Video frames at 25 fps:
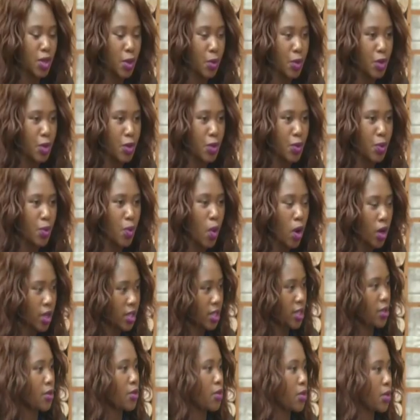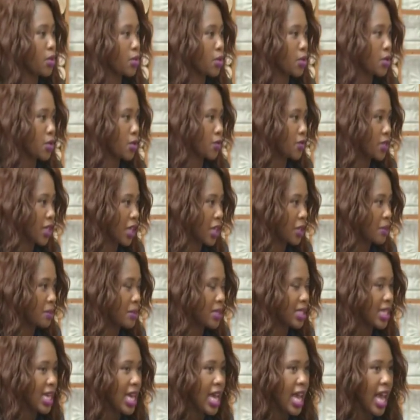you walked in through the doors of
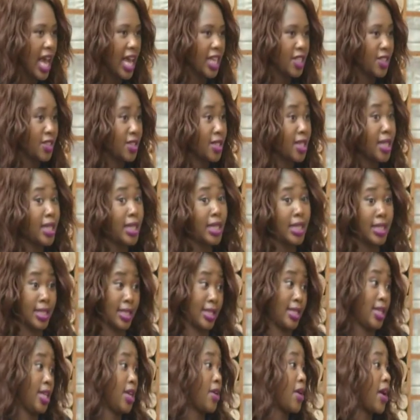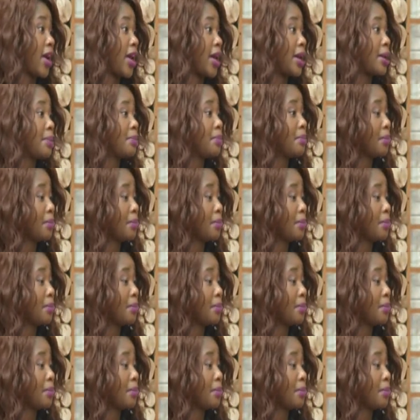Times and you said, "Listen, here I am.